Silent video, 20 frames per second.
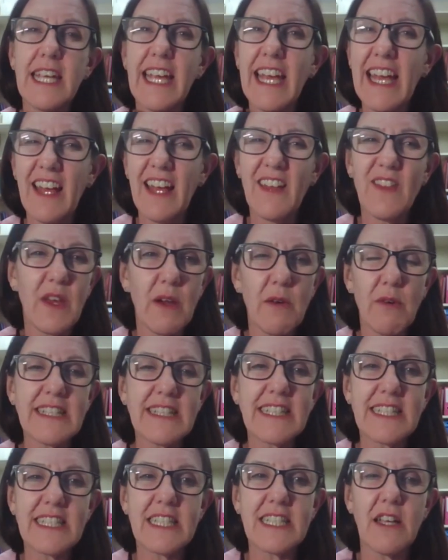yeah, there
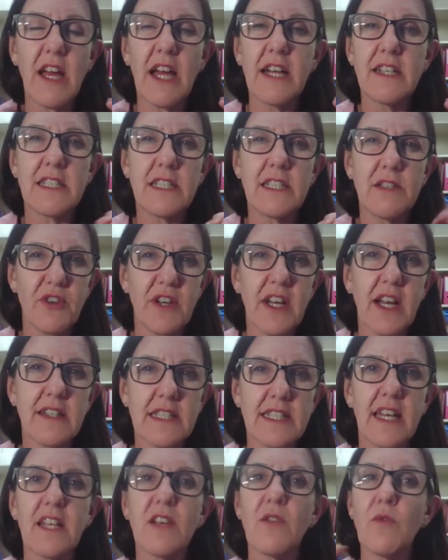is a different
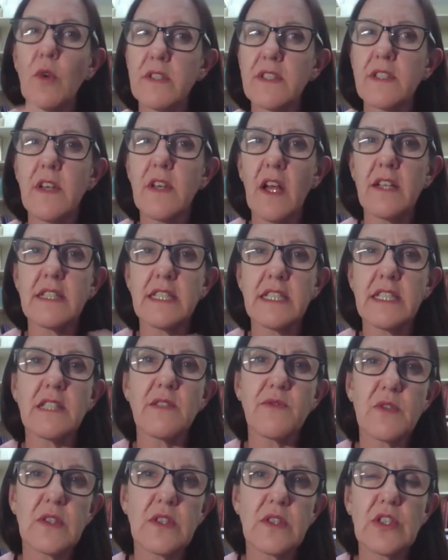understanding of what science
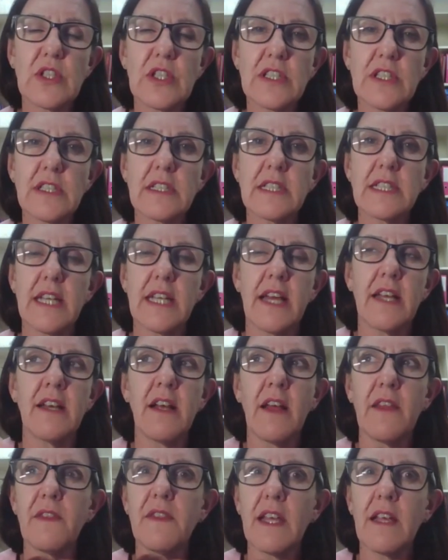is for the students.
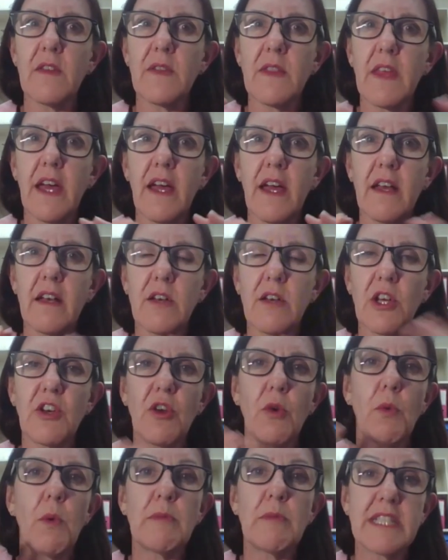And I think that, you
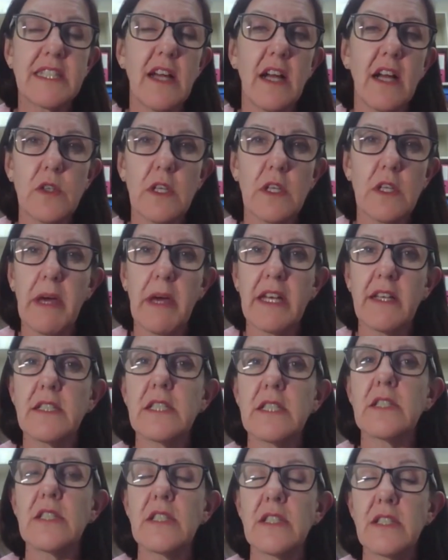know, when we start talking about
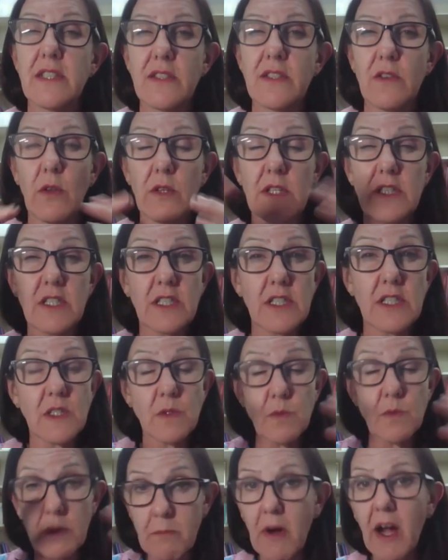Indigenous knowledges, we
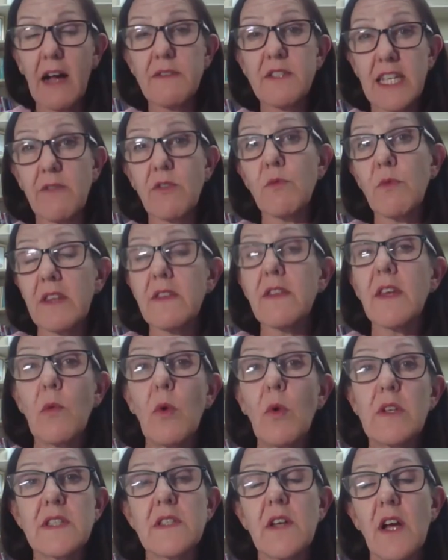might have to even
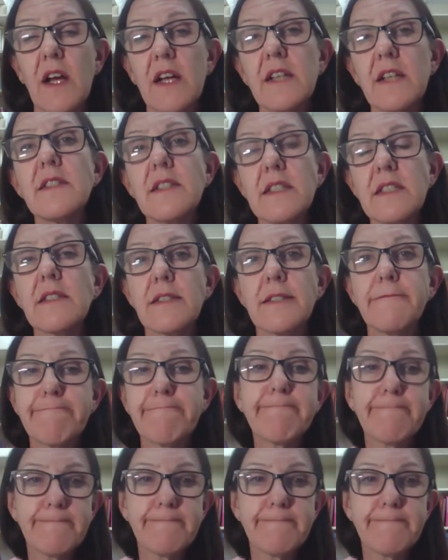rethink what science is.